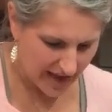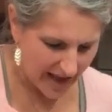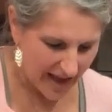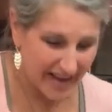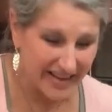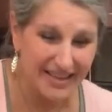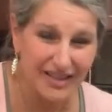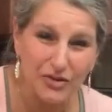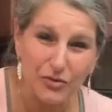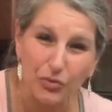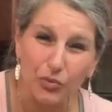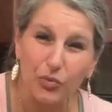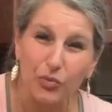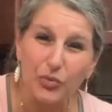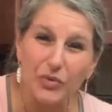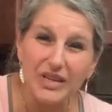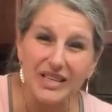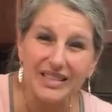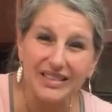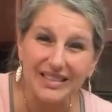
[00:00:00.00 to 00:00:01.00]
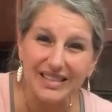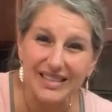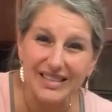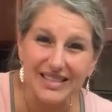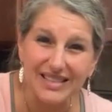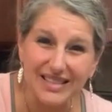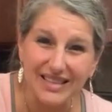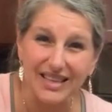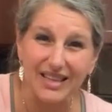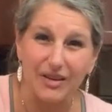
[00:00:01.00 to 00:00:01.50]
and it's really
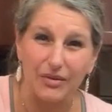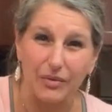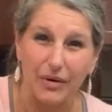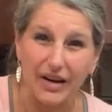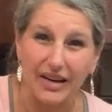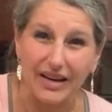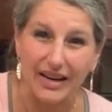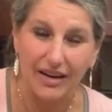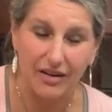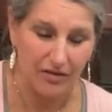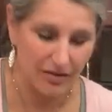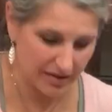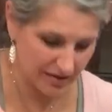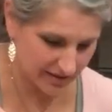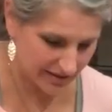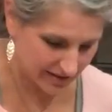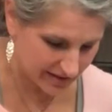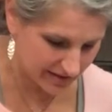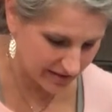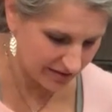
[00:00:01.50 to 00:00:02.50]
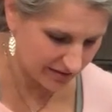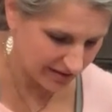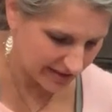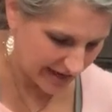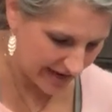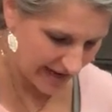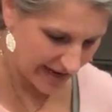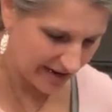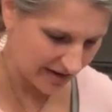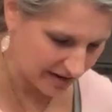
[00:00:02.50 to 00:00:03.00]
sticky right now because this will
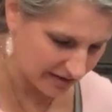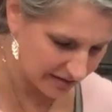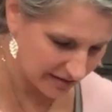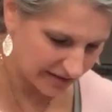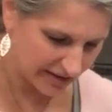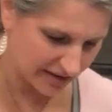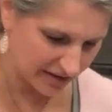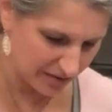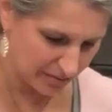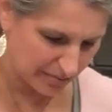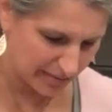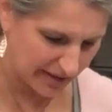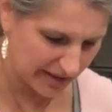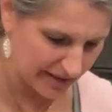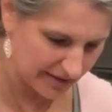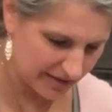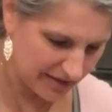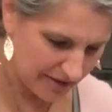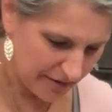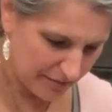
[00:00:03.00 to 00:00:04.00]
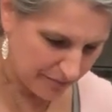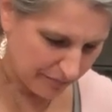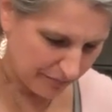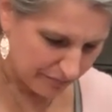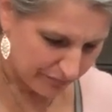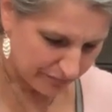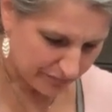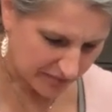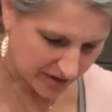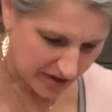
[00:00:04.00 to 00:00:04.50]
take a little bit
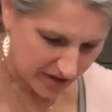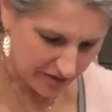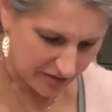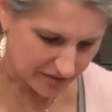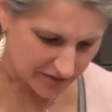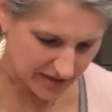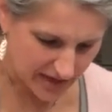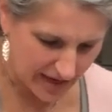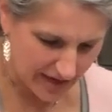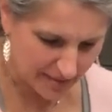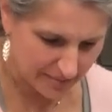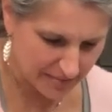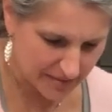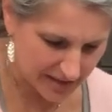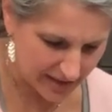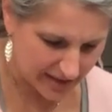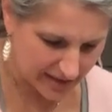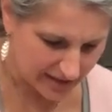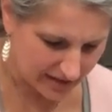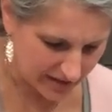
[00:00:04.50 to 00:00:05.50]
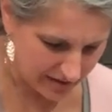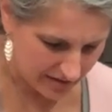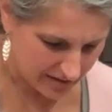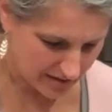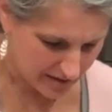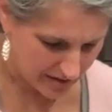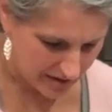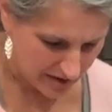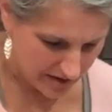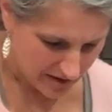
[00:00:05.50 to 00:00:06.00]
of time to get
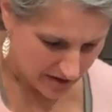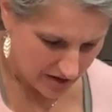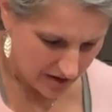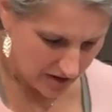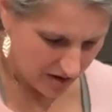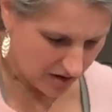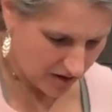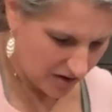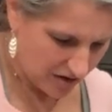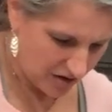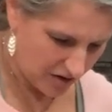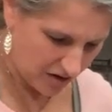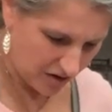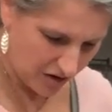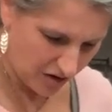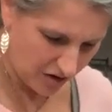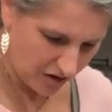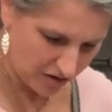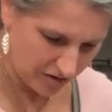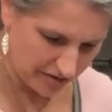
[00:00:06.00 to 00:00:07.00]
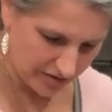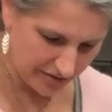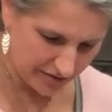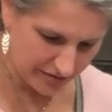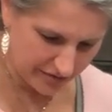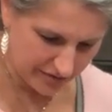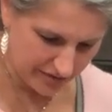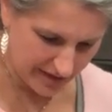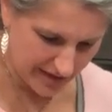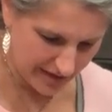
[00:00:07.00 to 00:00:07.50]
all of the
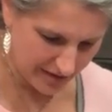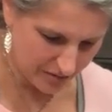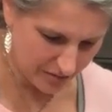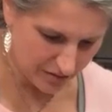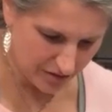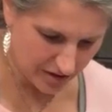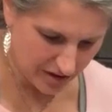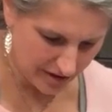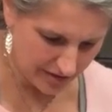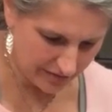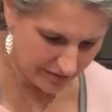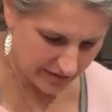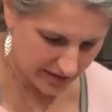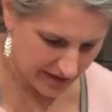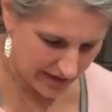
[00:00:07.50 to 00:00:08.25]
flour off the